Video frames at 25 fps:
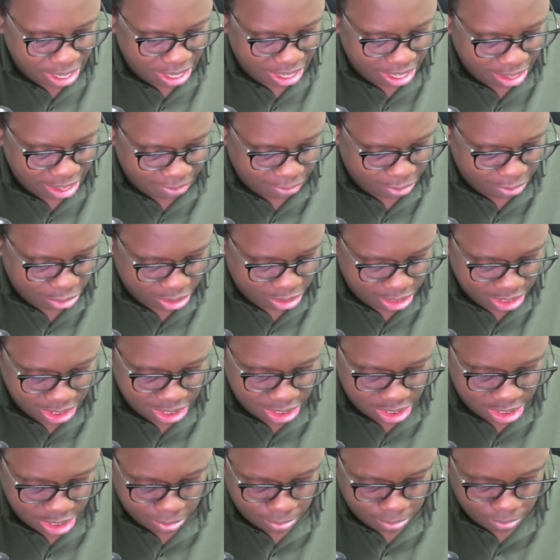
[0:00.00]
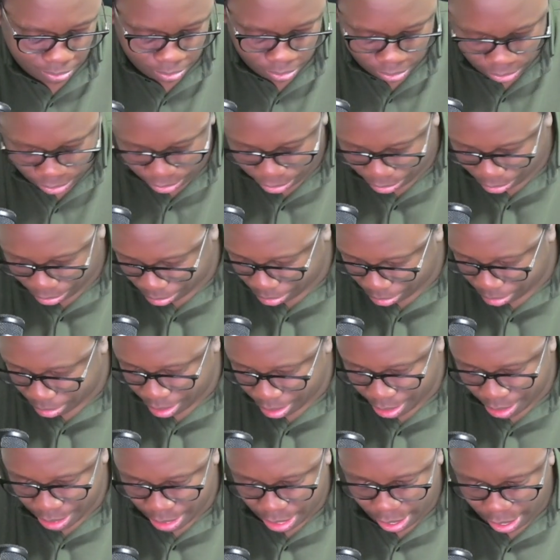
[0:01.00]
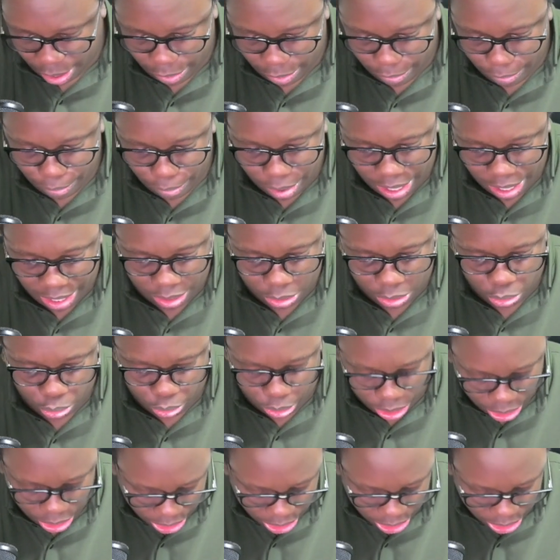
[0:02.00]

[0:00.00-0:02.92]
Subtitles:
Evo system. But with